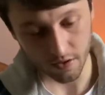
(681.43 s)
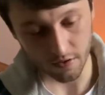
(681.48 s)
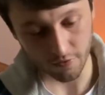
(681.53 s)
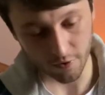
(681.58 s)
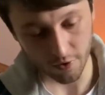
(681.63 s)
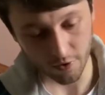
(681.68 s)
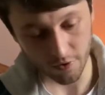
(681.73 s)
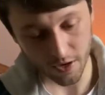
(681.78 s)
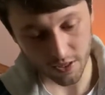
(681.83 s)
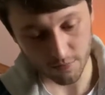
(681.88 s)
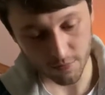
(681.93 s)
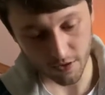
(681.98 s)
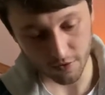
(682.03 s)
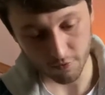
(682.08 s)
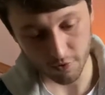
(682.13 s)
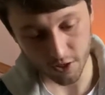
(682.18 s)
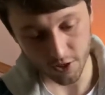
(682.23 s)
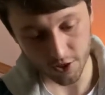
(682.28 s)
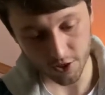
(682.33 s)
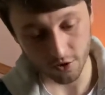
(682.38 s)
You've got your aspect
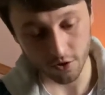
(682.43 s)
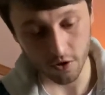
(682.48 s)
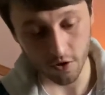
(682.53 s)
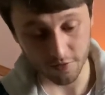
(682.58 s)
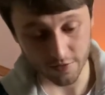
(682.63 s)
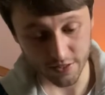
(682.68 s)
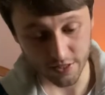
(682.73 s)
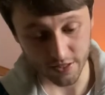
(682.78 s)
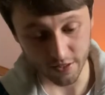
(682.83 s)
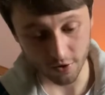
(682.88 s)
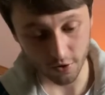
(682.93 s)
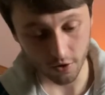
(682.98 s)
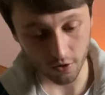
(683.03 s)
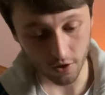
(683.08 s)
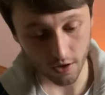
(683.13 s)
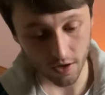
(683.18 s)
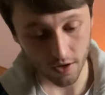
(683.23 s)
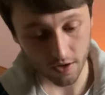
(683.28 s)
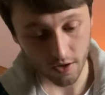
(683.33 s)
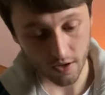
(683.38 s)
ratio obviously in
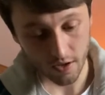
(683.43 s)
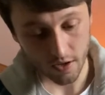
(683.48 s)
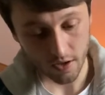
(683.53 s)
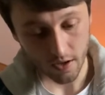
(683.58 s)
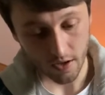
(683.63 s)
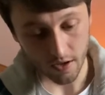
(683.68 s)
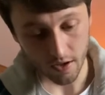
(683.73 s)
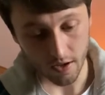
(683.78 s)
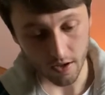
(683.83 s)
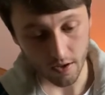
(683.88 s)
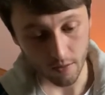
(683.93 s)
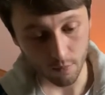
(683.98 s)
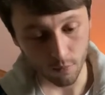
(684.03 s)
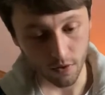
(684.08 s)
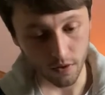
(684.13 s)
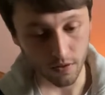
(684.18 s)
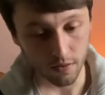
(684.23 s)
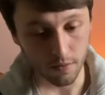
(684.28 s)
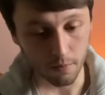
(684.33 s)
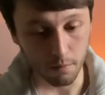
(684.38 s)
colour
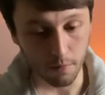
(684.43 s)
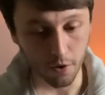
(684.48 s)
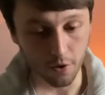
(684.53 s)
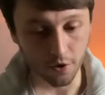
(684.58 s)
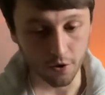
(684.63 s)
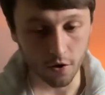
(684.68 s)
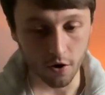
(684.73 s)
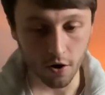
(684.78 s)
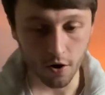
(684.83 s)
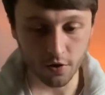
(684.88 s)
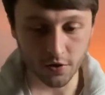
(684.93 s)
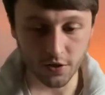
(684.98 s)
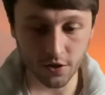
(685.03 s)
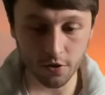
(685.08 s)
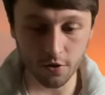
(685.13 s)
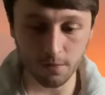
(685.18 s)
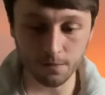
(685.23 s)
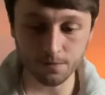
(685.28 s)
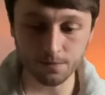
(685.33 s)
with mono audio.